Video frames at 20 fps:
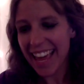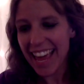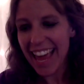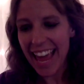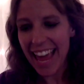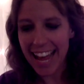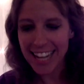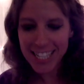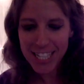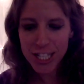
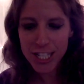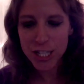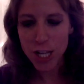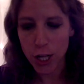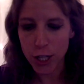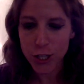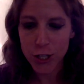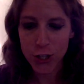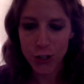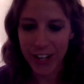It's
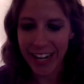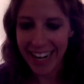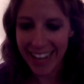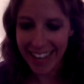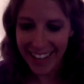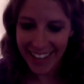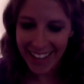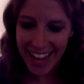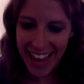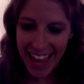sultry.
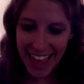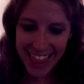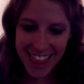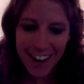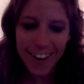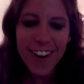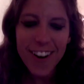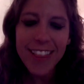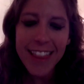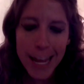
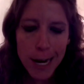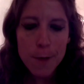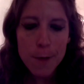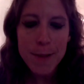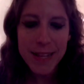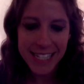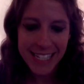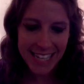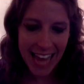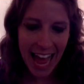They're a
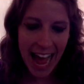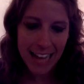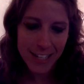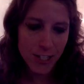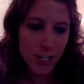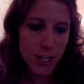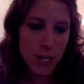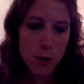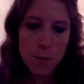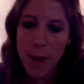little bit
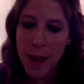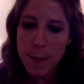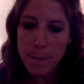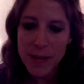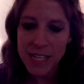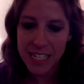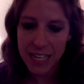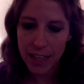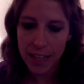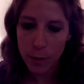sassy. You might
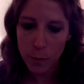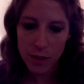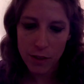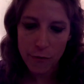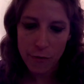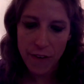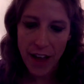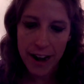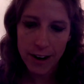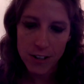be dealing with a
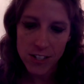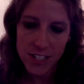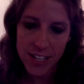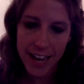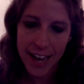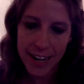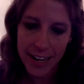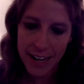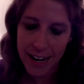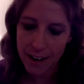fire
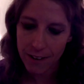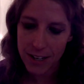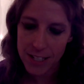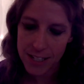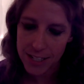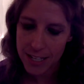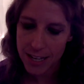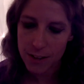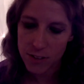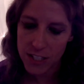sign, an
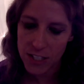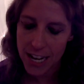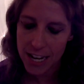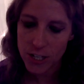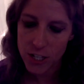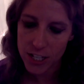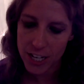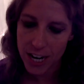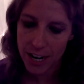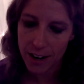Aries, Leo,
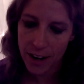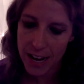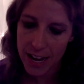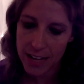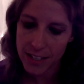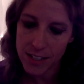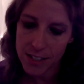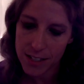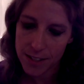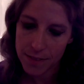
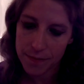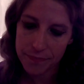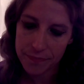Sagittarius.